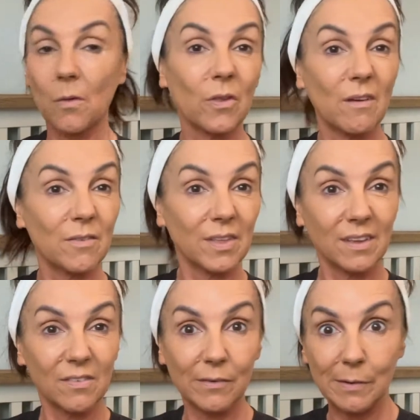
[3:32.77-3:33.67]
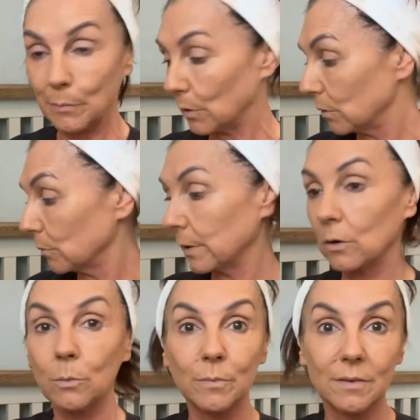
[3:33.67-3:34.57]
Everything's very important when it
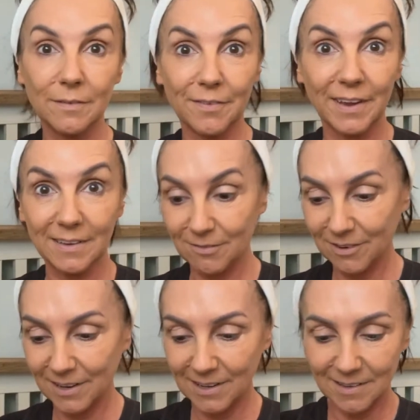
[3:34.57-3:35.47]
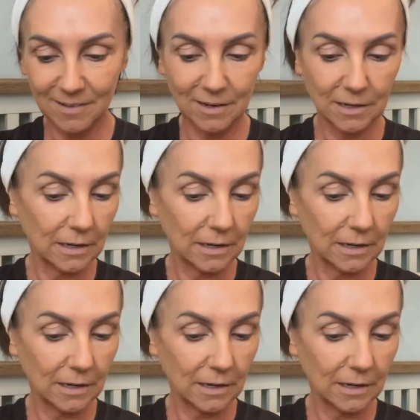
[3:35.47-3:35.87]
comes to your face really, isn't it?